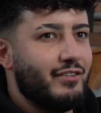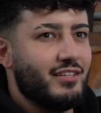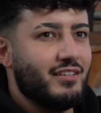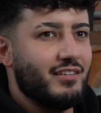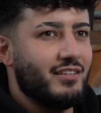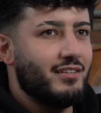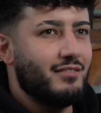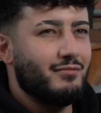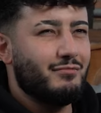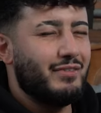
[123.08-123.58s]

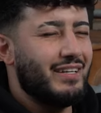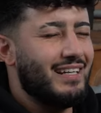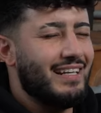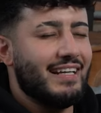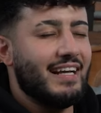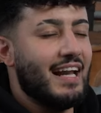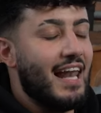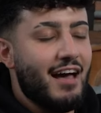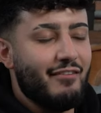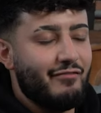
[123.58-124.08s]
the really
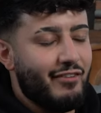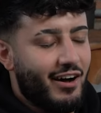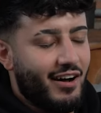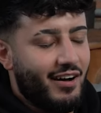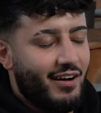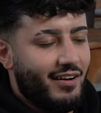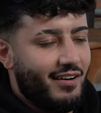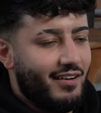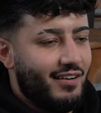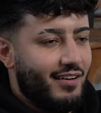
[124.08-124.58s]
clever.
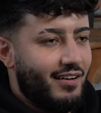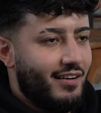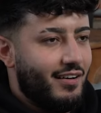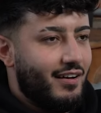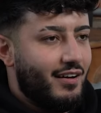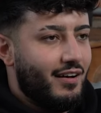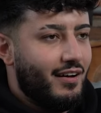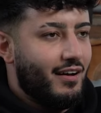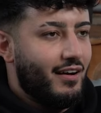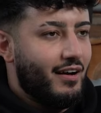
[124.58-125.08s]

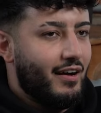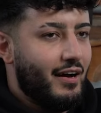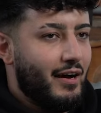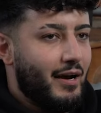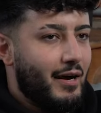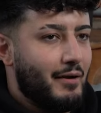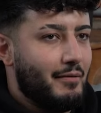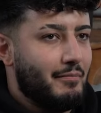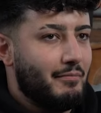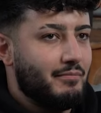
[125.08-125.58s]

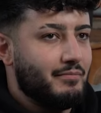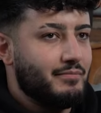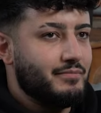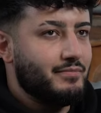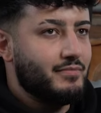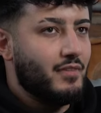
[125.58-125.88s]
Um,